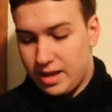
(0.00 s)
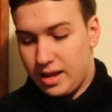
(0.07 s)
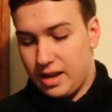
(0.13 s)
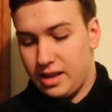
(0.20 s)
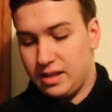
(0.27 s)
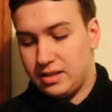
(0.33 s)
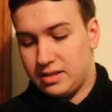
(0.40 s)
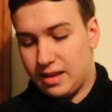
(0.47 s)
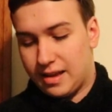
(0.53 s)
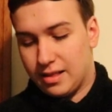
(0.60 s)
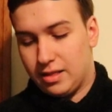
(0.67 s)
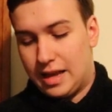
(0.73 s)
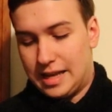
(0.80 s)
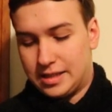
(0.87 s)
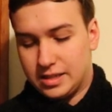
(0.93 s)
It is a
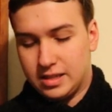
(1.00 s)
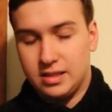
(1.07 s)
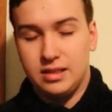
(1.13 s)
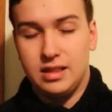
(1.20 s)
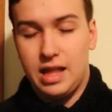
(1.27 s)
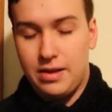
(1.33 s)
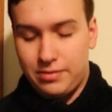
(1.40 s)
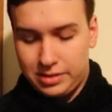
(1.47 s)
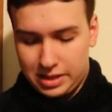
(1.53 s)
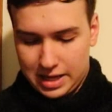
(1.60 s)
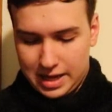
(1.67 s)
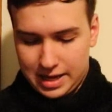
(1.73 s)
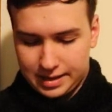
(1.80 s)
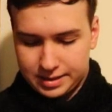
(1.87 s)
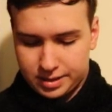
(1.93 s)
light level
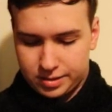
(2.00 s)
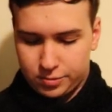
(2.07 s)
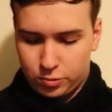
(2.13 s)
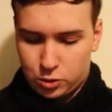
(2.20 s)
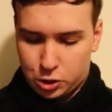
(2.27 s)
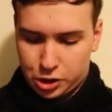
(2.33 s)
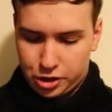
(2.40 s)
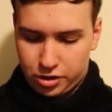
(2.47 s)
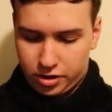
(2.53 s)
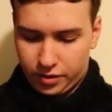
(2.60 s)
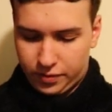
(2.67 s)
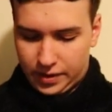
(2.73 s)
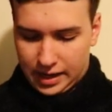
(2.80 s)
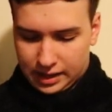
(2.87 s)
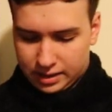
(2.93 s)
8 warrior
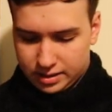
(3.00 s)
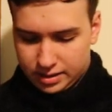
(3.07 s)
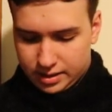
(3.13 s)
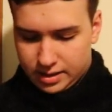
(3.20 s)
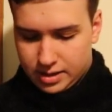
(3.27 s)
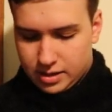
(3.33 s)
effect